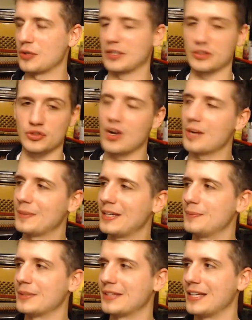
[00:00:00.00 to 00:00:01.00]
like the strong
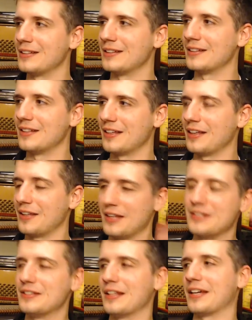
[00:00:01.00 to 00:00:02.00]
man, but then
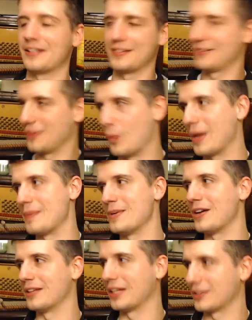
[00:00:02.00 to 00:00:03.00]
he's like way
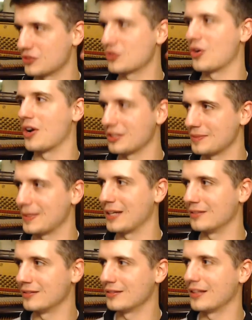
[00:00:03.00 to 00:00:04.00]
beyond like the strongest
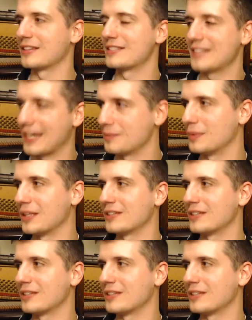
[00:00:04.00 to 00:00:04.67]
man, like the second place.